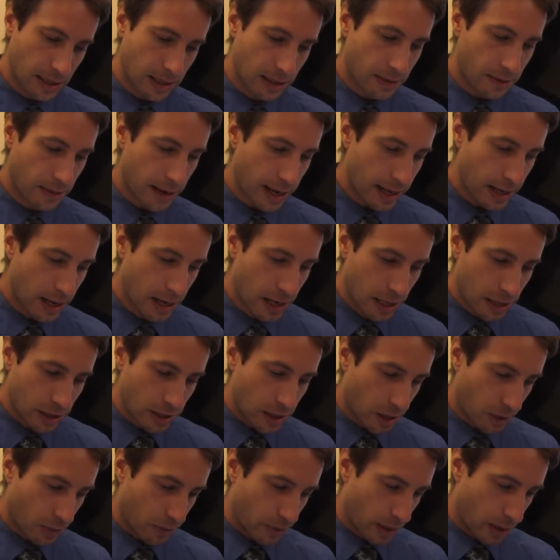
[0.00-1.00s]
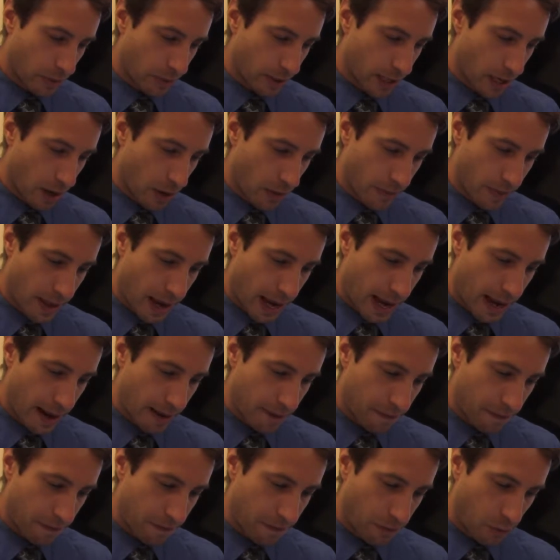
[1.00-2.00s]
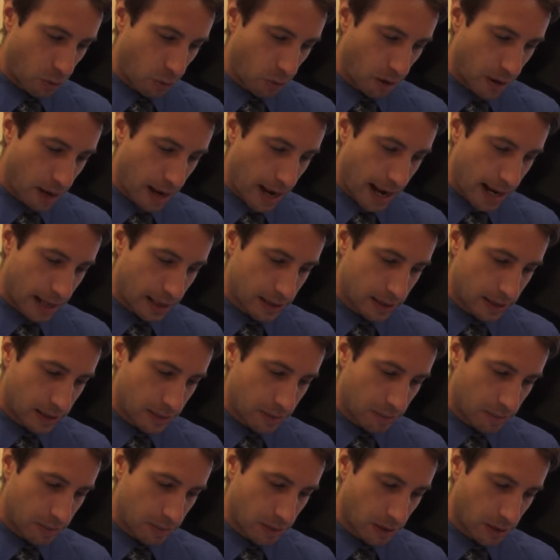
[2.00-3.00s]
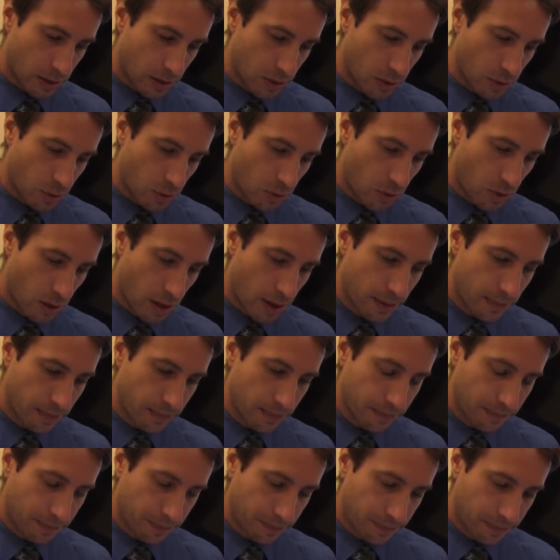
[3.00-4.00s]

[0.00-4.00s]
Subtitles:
right? So here we go. I have 4x plus 1